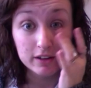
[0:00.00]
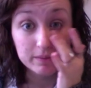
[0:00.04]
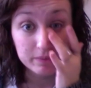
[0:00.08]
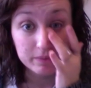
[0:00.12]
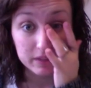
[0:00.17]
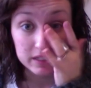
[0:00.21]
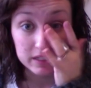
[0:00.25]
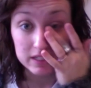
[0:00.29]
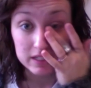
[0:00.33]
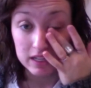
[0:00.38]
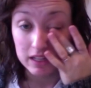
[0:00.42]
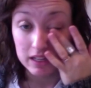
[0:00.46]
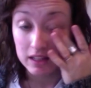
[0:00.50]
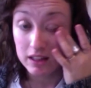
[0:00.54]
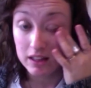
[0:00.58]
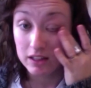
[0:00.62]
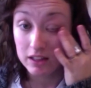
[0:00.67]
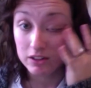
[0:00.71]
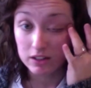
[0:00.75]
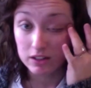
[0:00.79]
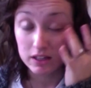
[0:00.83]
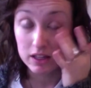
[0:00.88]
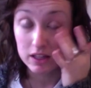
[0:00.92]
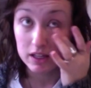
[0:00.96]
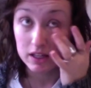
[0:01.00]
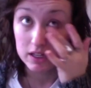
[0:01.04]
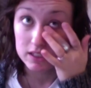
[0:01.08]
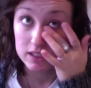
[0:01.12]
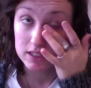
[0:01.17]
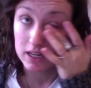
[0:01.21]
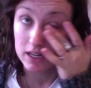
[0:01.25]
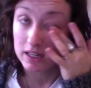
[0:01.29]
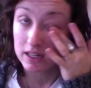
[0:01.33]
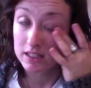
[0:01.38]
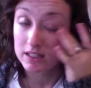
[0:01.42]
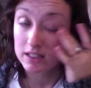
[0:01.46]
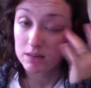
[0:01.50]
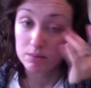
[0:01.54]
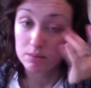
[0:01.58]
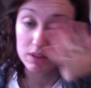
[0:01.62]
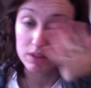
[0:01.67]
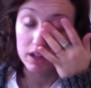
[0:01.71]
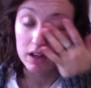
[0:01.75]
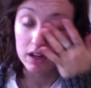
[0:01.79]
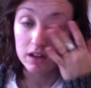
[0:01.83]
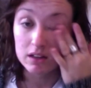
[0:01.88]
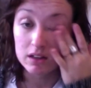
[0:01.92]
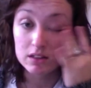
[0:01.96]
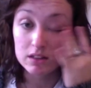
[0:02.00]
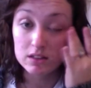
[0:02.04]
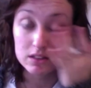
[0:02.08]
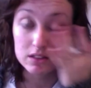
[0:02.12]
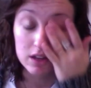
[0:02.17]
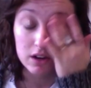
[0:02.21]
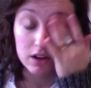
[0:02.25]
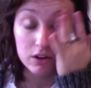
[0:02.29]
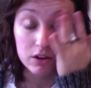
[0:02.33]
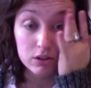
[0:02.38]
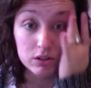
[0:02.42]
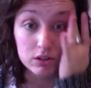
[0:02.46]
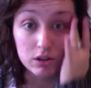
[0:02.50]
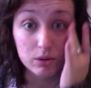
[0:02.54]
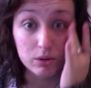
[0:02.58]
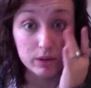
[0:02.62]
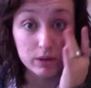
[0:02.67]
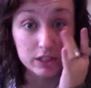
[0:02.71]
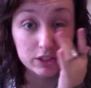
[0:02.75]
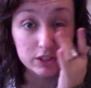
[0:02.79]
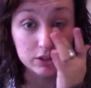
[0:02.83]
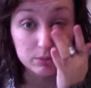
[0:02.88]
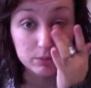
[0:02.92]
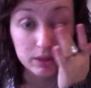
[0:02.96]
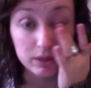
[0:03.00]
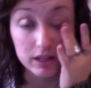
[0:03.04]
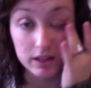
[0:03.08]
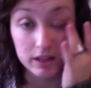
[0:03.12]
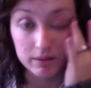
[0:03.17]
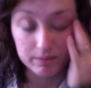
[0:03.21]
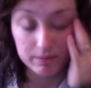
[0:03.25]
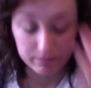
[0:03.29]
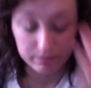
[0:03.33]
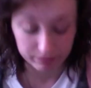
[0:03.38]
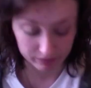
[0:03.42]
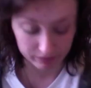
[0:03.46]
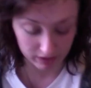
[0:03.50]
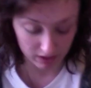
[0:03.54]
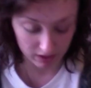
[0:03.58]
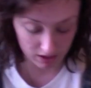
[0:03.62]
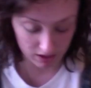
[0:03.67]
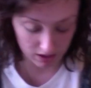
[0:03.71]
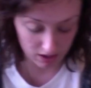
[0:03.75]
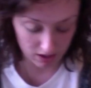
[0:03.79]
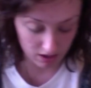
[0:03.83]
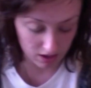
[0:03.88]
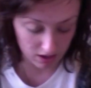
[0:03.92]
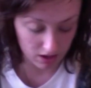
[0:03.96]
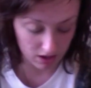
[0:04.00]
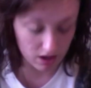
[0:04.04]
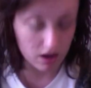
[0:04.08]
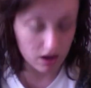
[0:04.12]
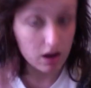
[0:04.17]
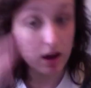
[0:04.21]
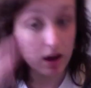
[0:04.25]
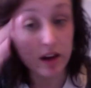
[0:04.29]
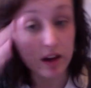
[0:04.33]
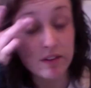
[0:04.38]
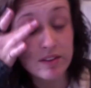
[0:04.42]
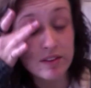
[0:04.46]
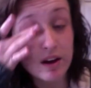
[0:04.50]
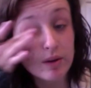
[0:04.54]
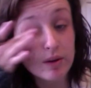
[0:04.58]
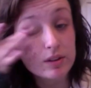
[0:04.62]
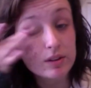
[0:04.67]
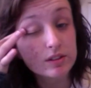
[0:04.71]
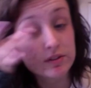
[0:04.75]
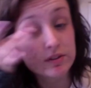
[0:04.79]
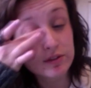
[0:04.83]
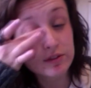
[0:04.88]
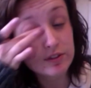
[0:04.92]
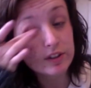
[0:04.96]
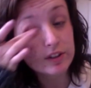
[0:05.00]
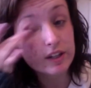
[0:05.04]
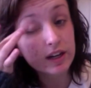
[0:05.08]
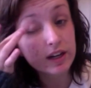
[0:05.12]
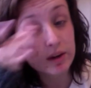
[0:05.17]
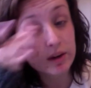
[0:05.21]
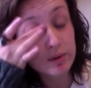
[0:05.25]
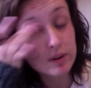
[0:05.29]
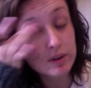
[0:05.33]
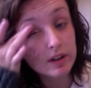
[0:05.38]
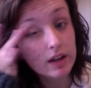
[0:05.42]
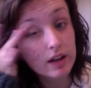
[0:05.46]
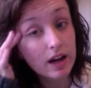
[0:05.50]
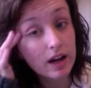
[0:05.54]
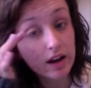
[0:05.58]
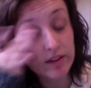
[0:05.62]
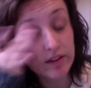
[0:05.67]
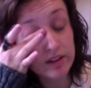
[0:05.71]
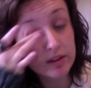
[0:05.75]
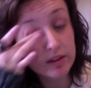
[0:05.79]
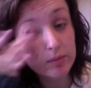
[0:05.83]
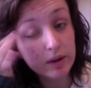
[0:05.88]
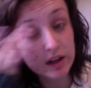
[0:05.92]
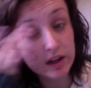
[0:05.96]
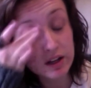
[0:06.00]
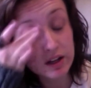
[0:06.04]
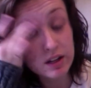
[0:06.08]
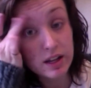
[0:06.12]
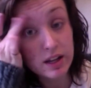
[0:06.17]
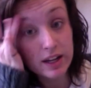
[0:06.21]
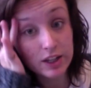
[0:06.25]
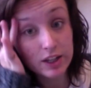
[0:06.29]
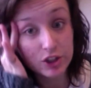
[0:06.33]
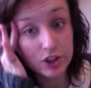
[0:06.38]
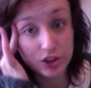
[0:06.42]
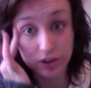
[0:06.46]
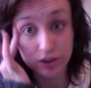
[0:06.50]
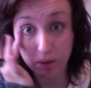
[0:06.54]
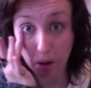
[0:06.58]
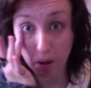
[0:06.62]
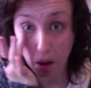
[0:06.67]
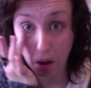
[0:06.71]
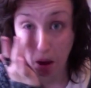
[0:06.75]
It's like literally the exact same thing, so don't waste your money. And if that wasn't free, I wouldn't have it in my collection.